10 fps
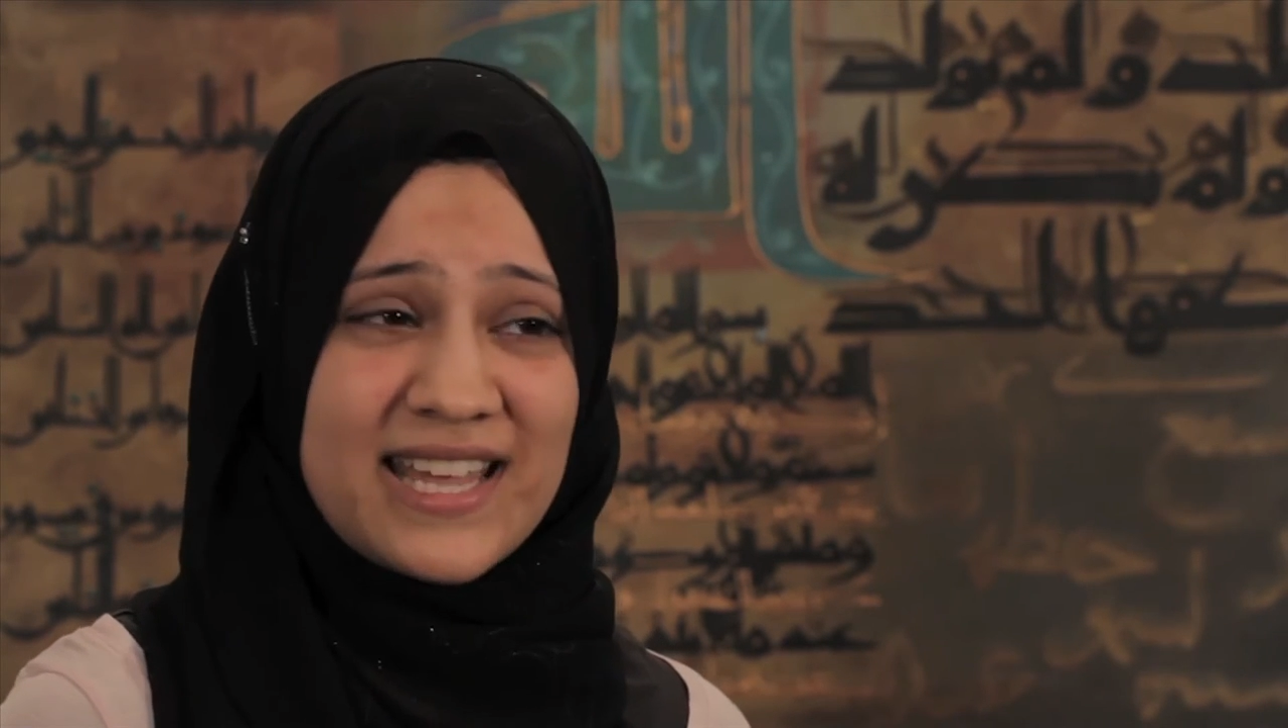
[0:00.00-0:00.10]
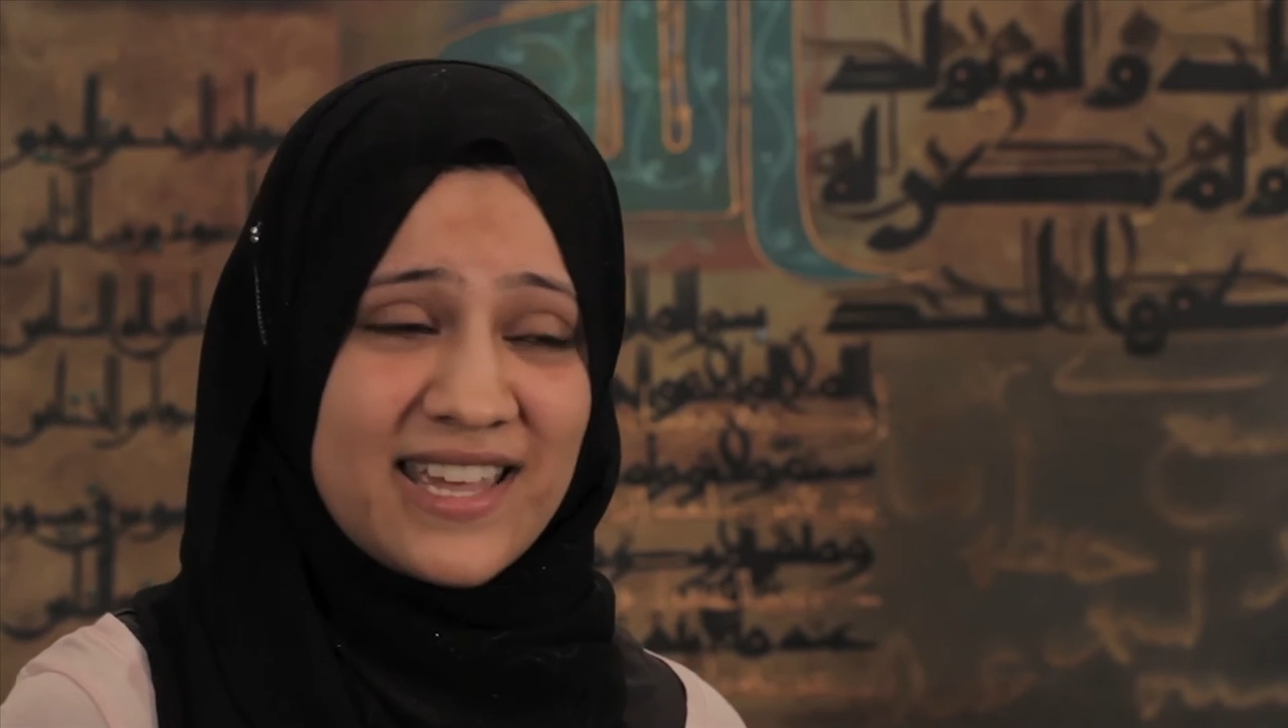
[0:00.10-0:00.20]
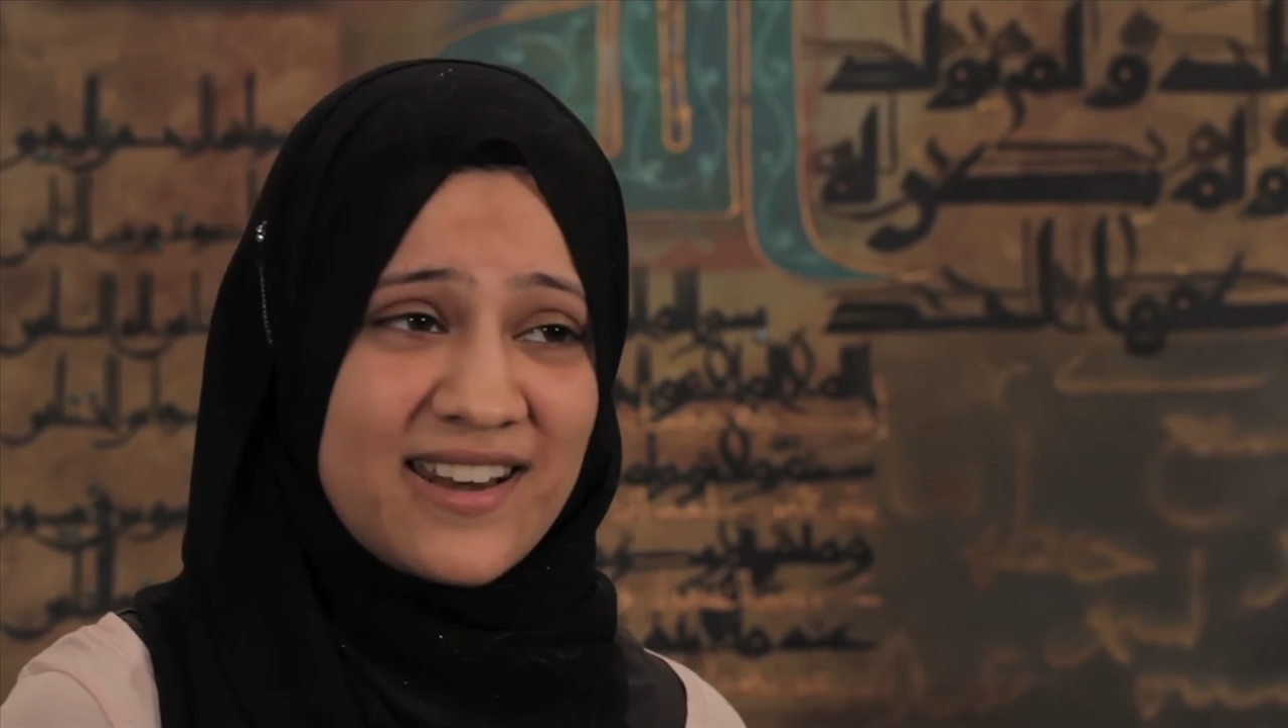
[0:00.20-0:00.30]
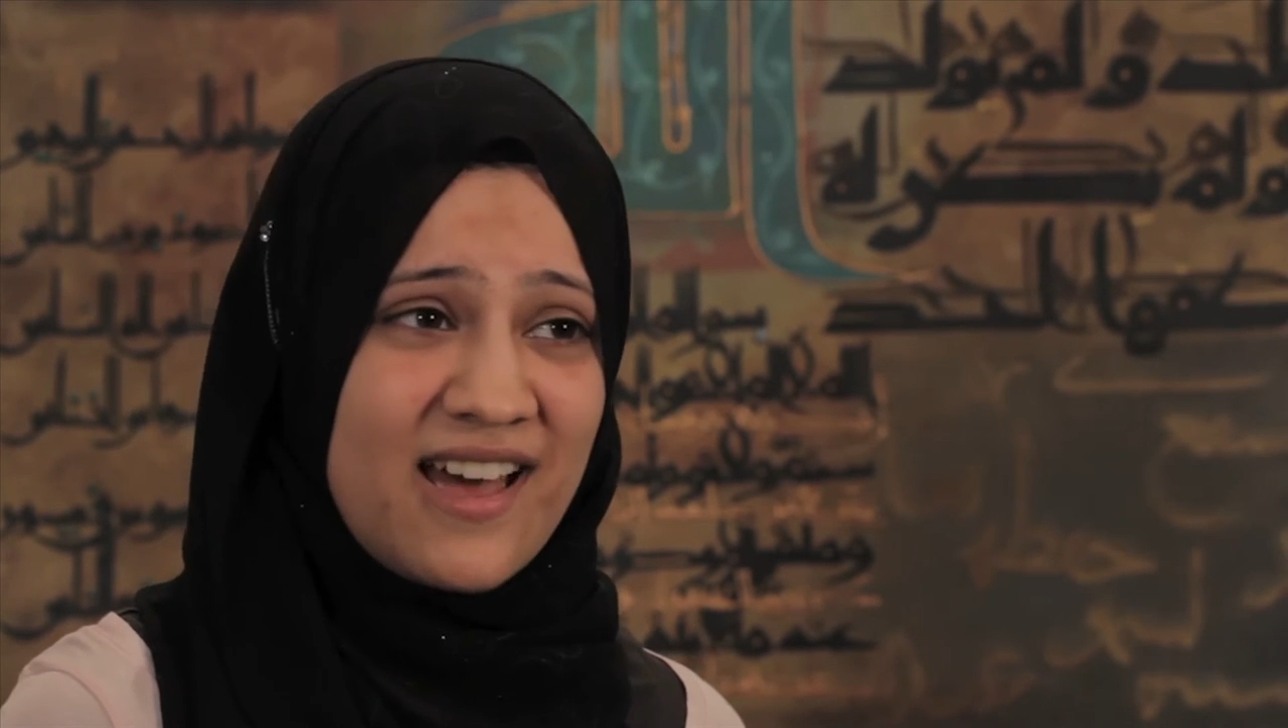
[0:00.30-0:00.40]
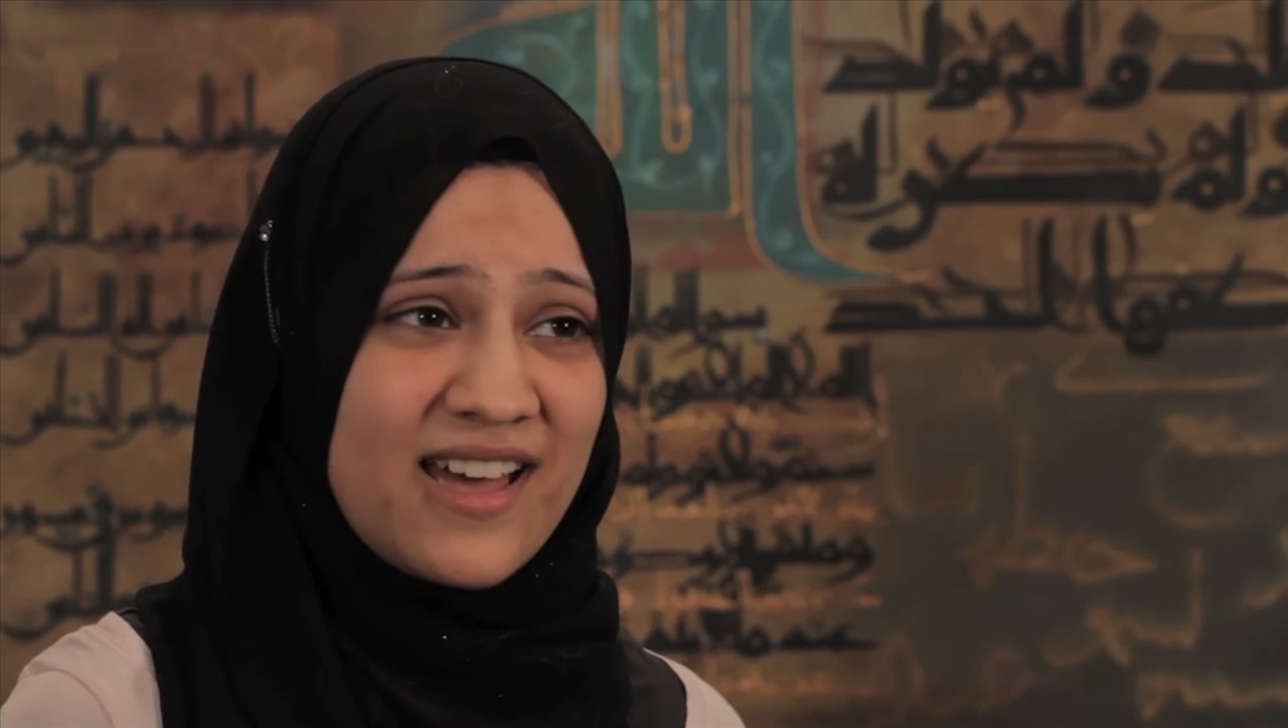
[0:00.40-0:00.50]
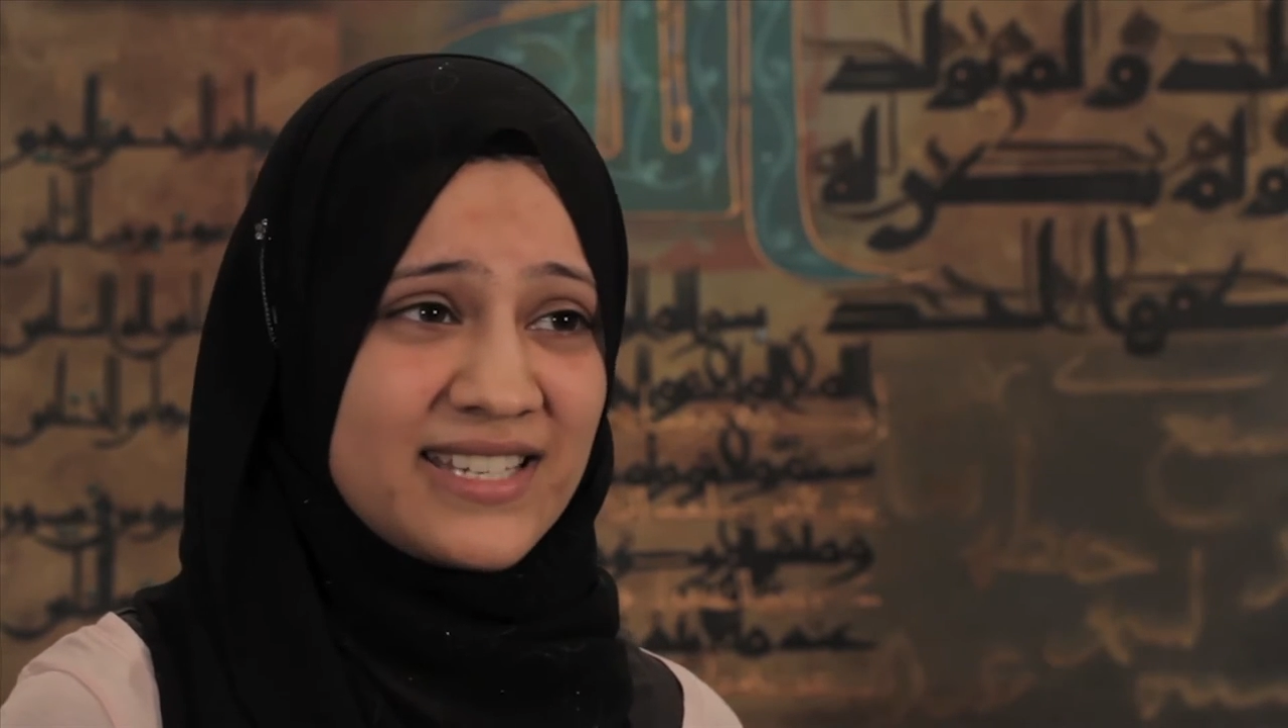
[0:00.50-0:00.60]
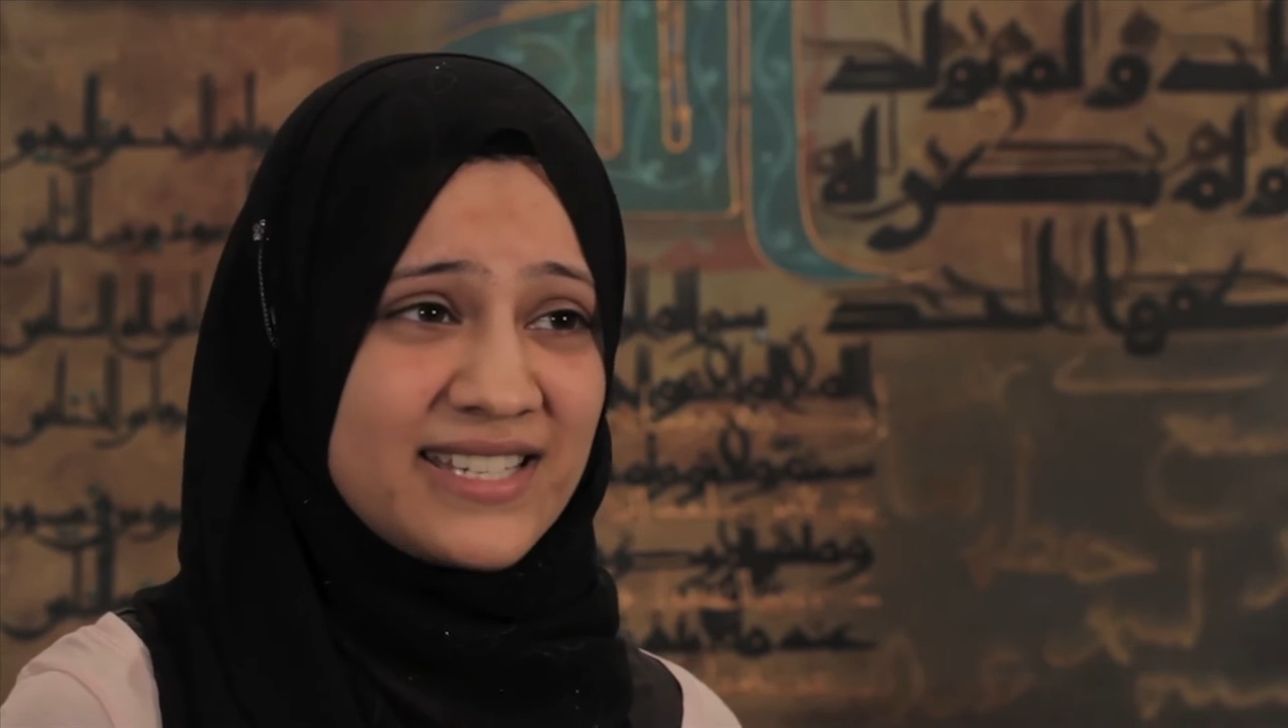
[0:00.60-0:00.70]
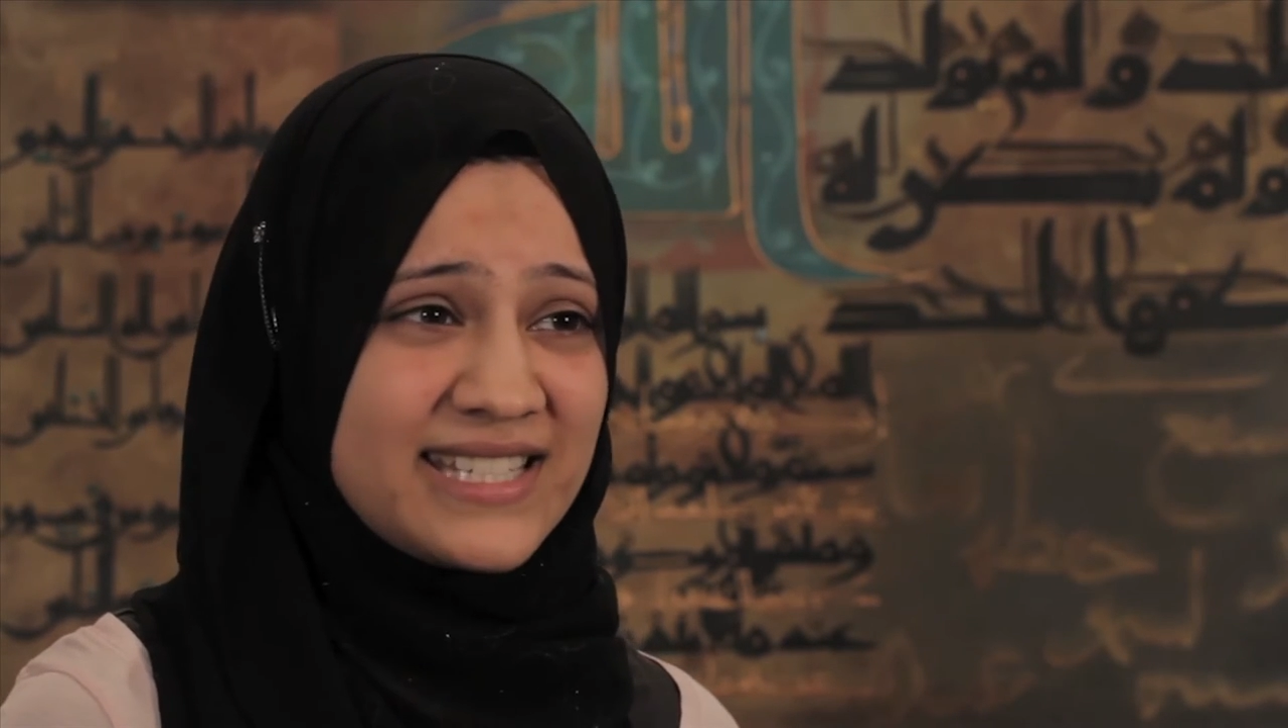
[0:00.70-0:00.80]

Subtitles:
They can learn to